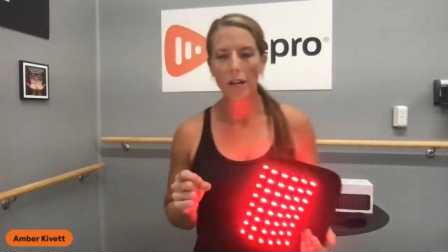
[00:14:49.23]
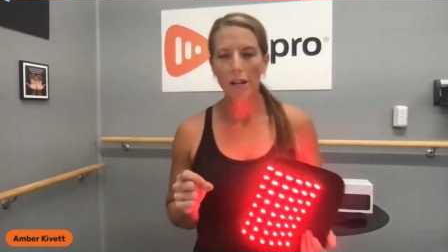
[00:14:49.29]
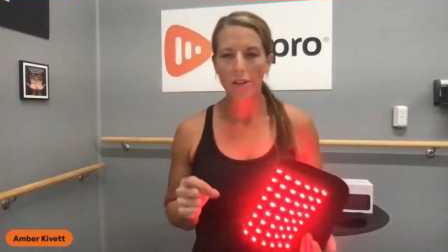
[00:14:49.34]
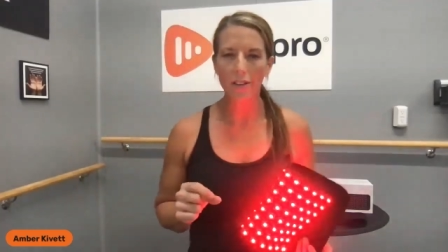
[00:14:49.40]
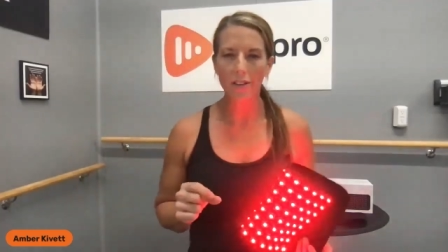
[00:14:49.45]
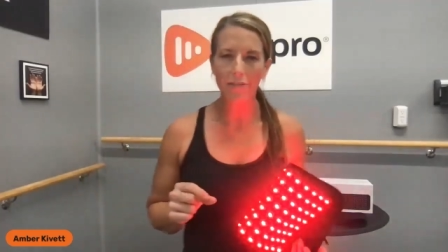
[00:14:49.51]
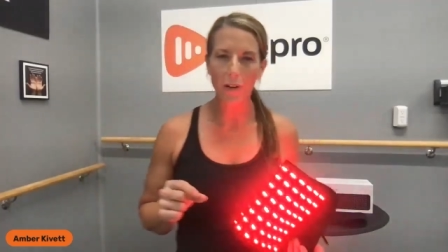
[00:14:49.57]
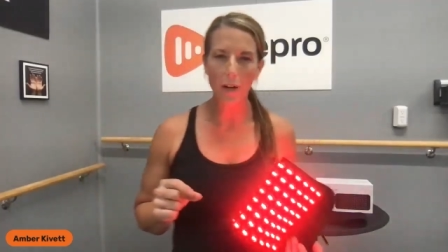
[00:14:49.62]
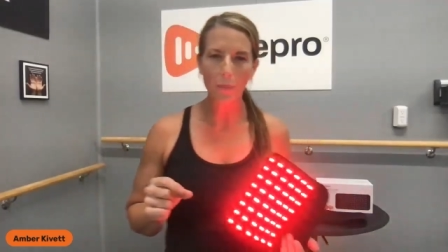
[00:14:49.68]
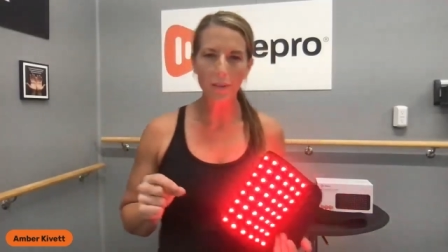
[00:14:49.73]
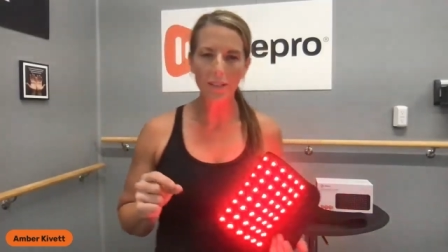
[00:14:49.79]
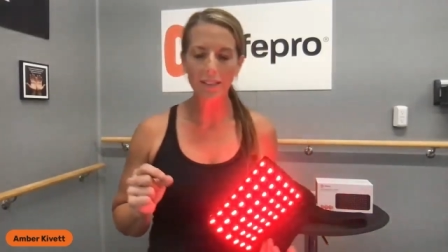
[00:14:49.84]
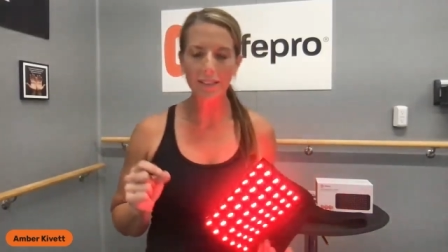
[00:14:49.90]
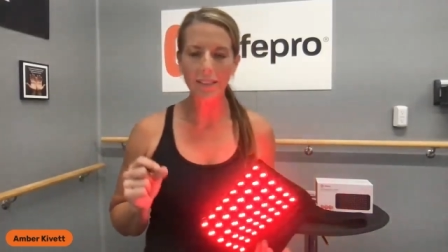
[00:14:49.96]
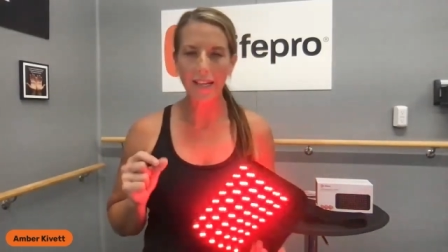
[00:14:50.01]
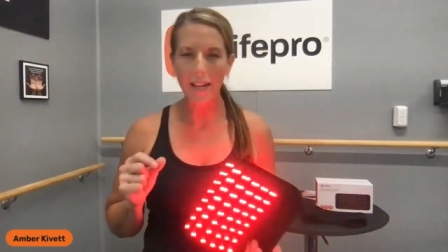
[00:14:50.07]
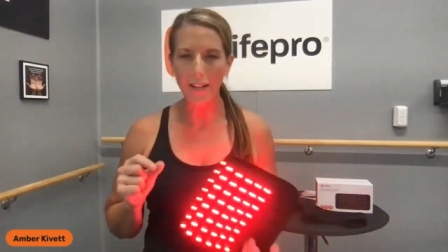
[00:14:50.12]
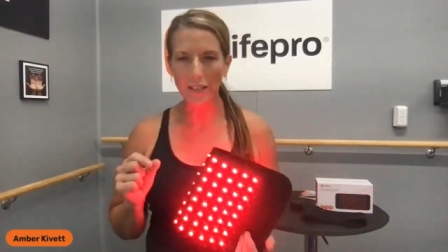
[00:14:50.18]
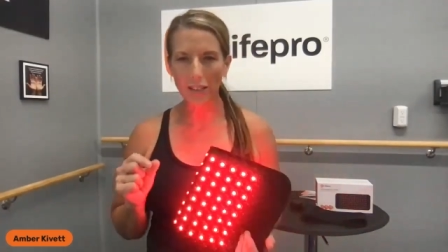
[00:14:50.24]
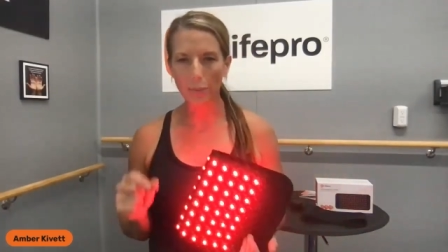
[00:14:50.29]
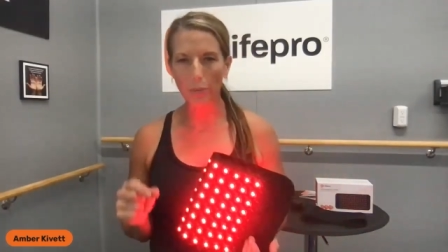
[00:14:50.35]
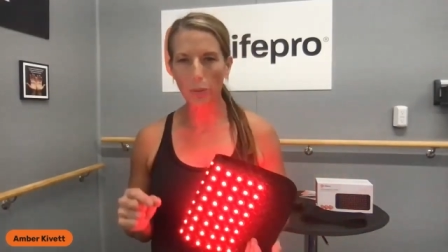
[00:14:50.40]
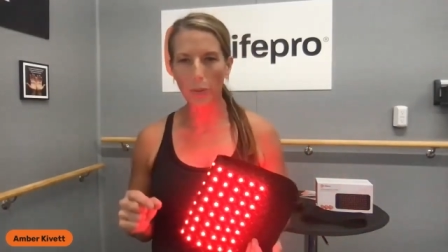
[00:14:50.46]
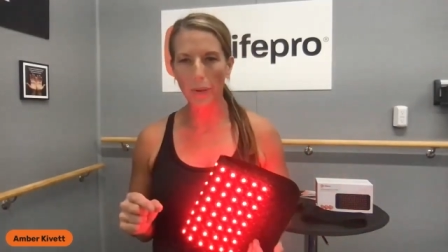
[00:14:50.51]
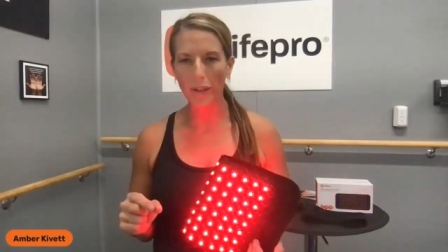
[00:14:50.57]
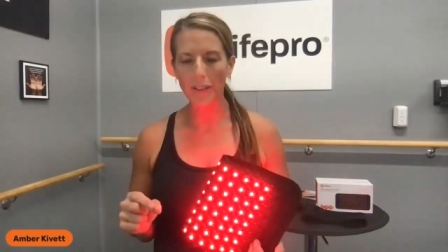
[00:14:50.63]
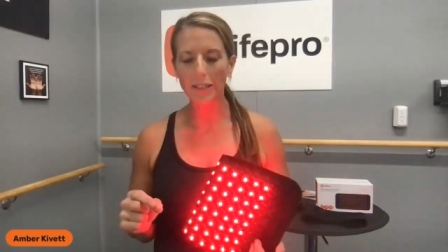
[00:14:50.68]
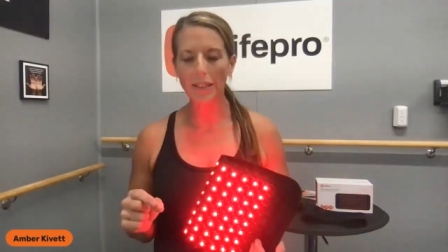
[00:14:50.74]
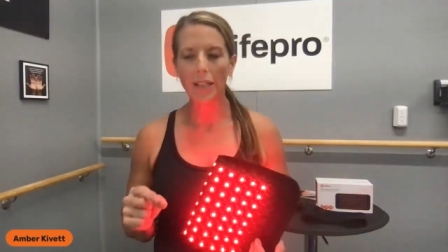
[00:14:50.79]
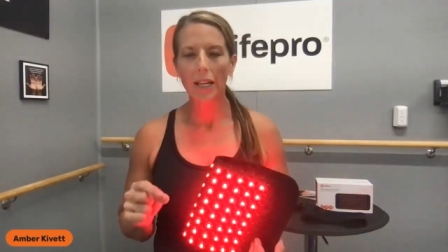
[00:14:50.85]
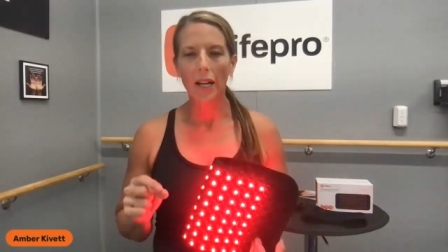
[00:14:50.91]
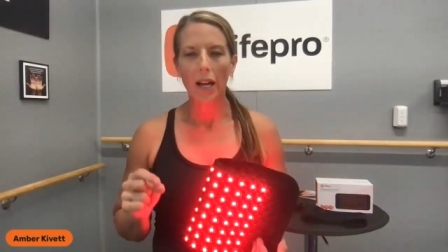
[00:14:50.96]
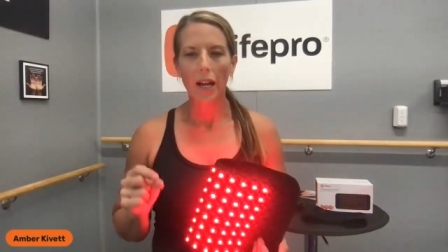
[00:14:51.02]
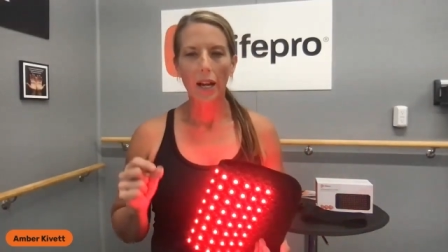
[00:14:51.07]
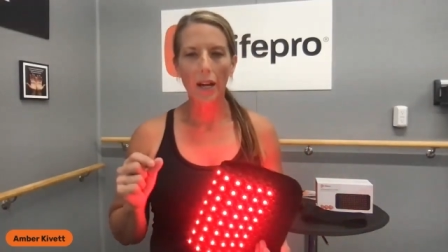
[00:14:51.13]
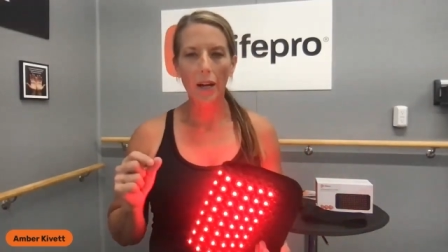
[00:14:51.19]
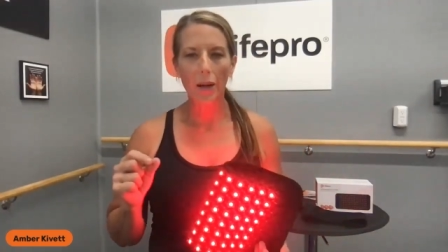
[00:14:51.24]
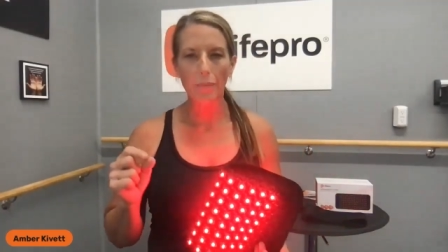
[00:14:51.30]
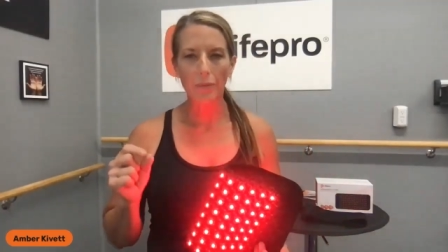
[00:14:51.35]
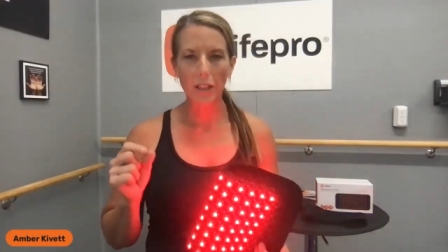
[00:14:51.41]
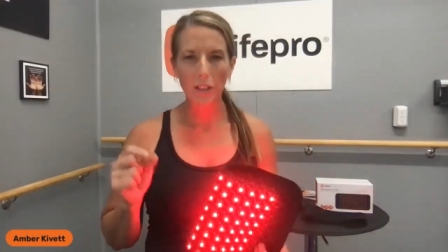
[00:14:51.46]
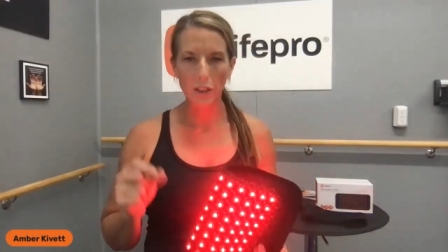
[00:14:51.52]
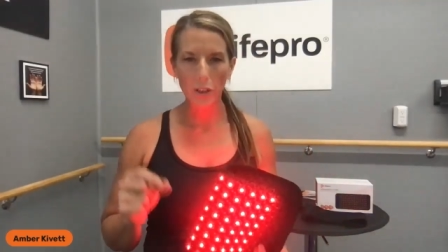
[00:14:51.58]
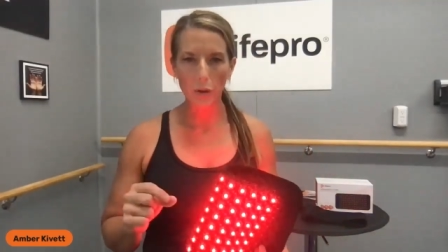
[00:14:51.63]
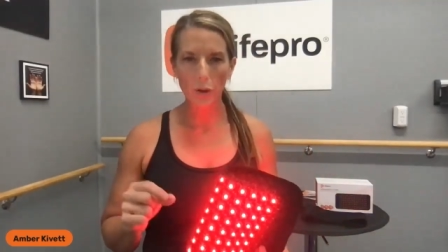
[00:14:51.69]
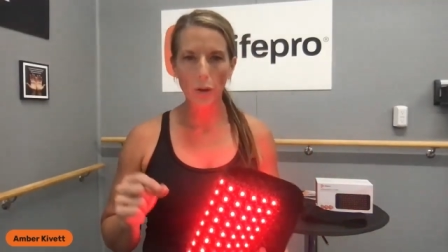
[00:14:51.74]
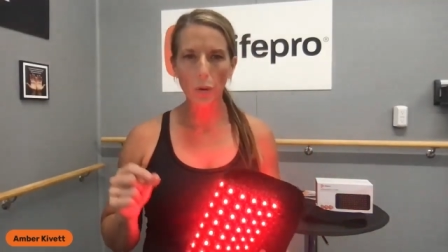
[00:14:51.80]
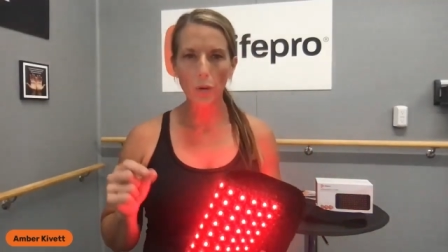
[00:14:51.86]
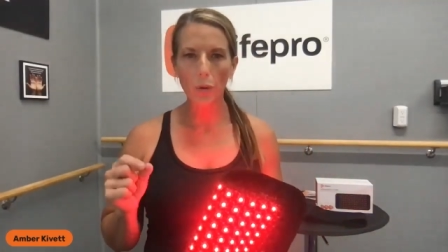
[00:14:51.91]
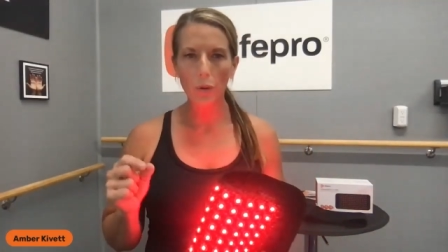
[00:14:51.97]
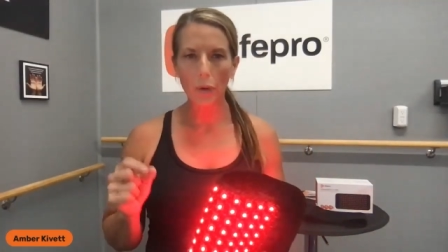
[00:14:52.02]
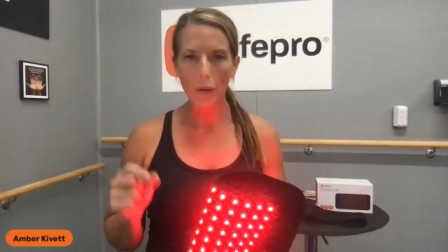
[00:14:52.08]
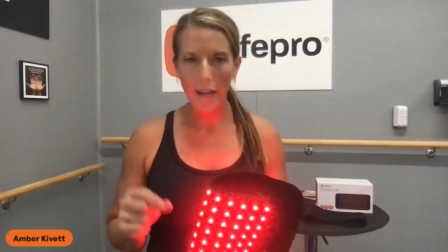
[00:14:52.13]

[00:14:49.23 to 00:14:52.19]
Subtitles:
the pharmacist has to put that you